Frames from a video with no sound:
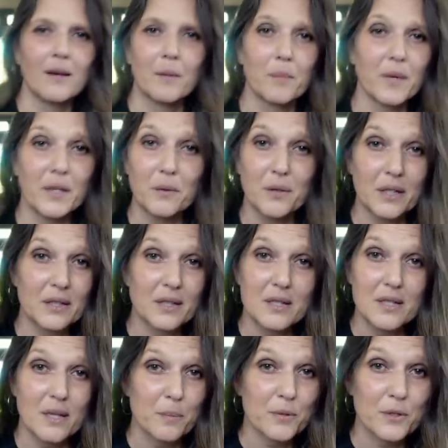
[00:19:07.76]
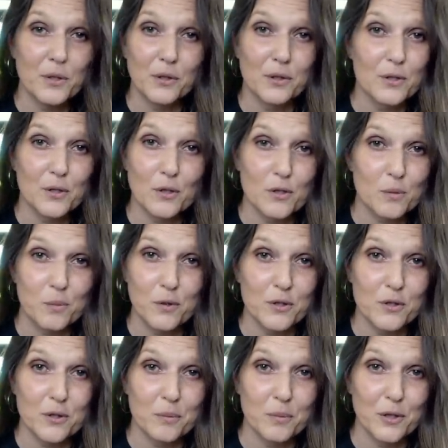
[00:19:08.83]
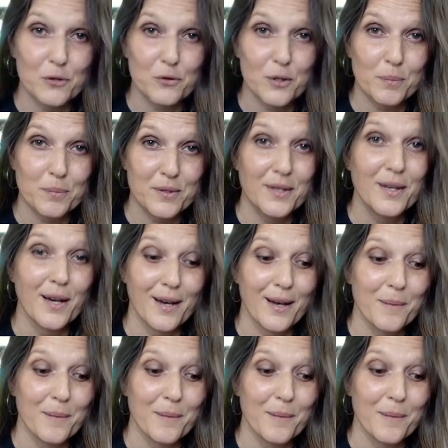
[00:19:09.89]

By the way, this episode is not sponsored by Drops.